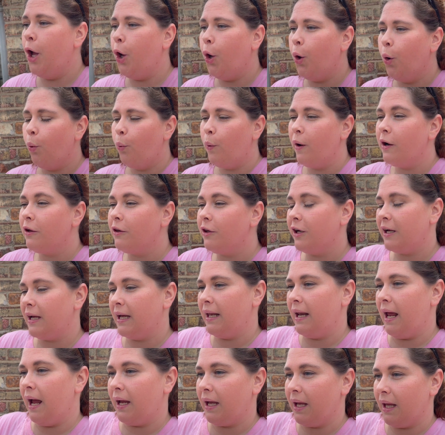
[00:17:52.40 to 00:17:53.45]
We're
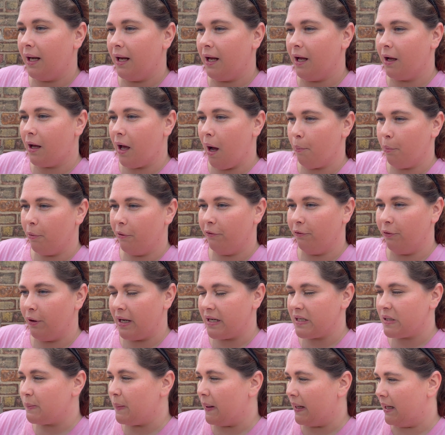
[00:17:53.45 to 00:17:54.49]
looking at getting a couple of
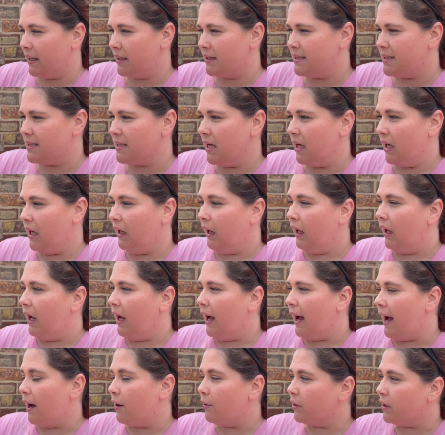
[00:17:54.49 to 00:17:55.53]
raised beds
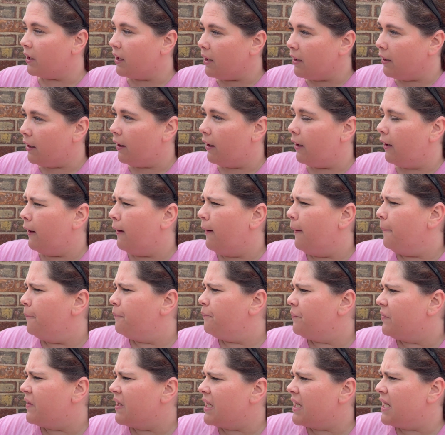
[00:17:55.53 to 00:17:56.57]
out here.
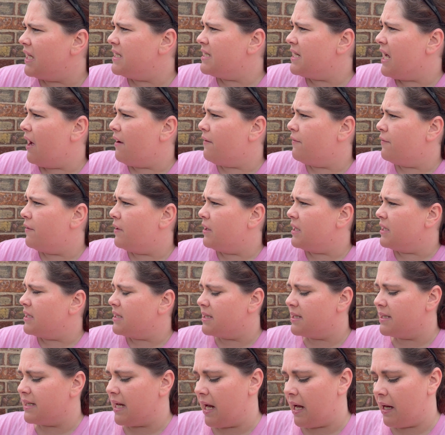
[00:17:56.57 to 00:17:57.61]
The kids have
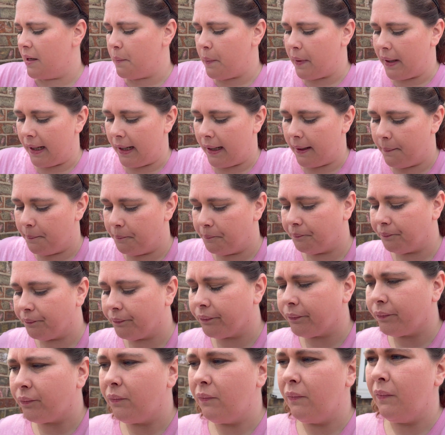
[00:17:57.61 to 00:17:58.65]
this sand pit
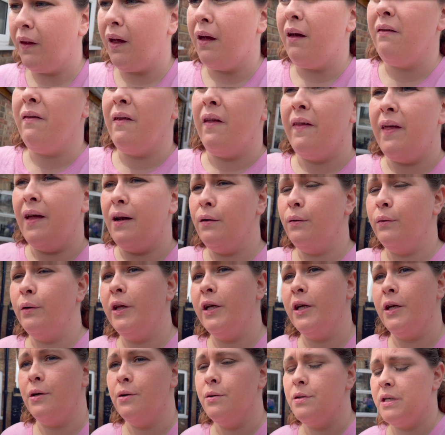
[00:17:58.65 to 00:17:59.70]
that they don't
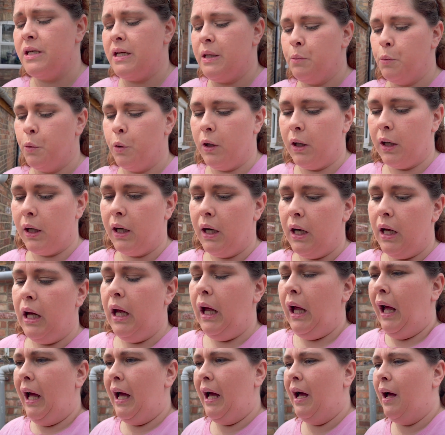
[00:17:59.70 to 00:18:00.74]
really use anymore.
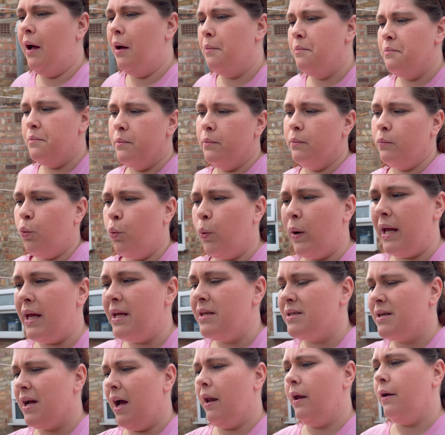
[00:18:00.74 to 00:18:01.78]

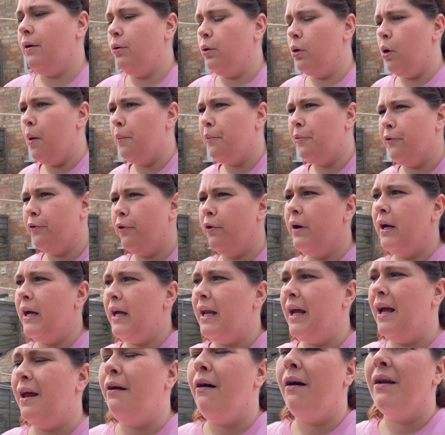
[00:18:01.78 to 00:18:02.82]
Weeds kind of grew up through it,
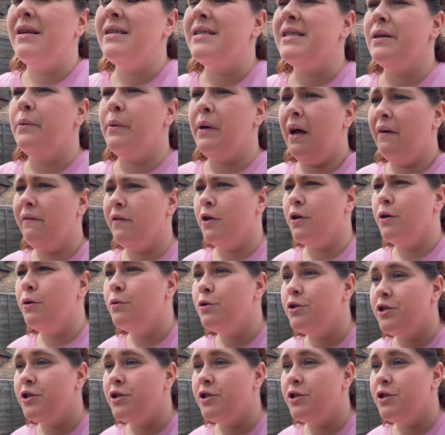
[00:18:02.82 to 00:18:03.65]
and honestly, we have a huge